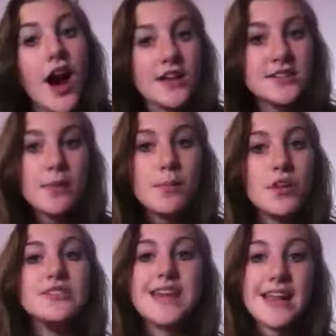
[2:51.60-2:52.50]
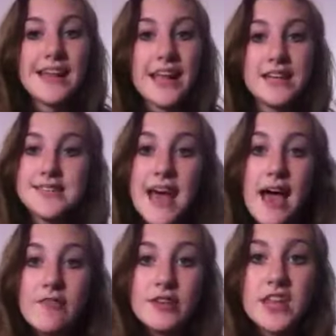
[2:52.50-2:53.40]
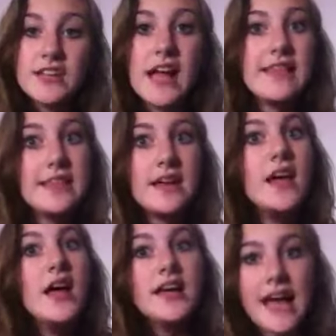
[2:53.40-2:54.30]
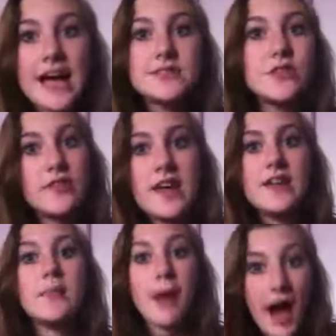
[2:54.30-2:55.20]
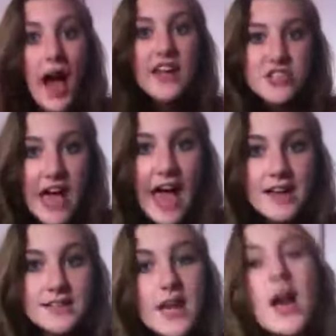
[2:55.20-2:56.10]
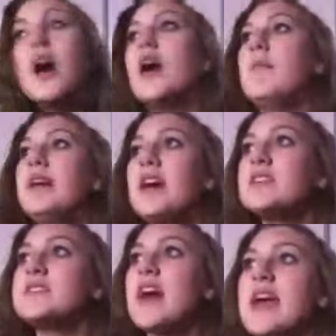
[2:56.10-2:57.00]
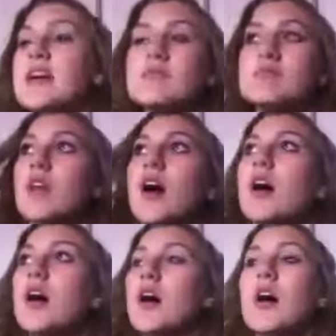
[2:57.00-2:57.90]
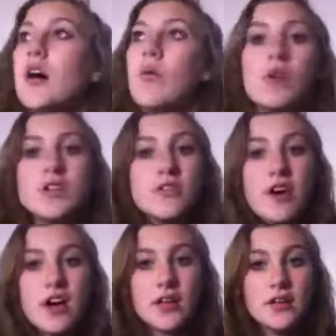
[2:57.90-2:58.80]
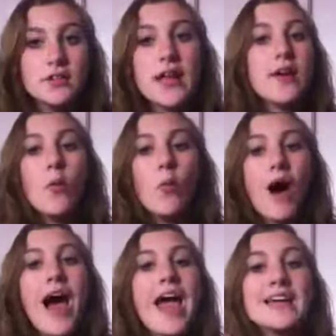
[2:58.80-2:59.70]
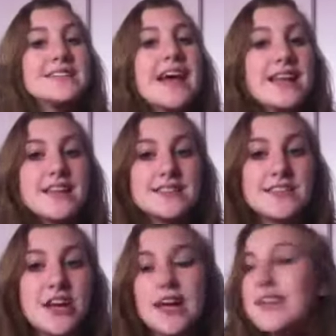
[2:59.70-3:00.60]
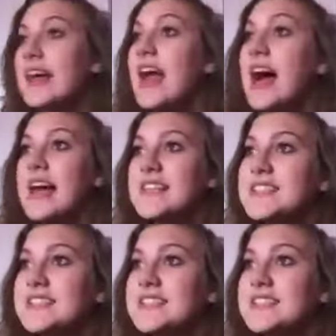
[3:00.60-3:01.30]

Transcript: on Tumblr dedicated to everything that the Castle fandom hijacked. Because, like, what the fuck? Like, why is that necessary? Like, is